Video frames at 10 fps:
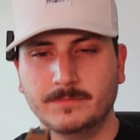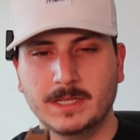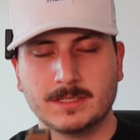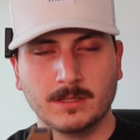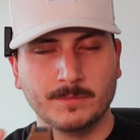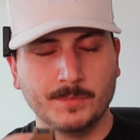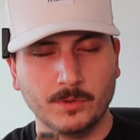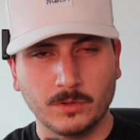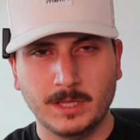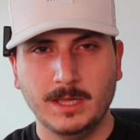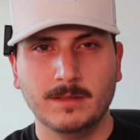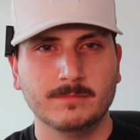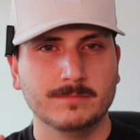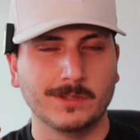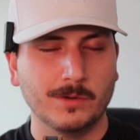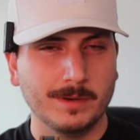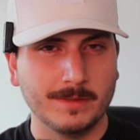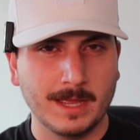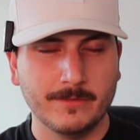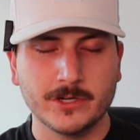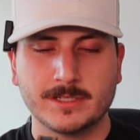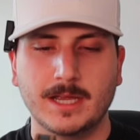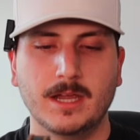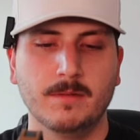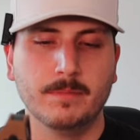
it's a little bit bulky, a little bit on the heavier side.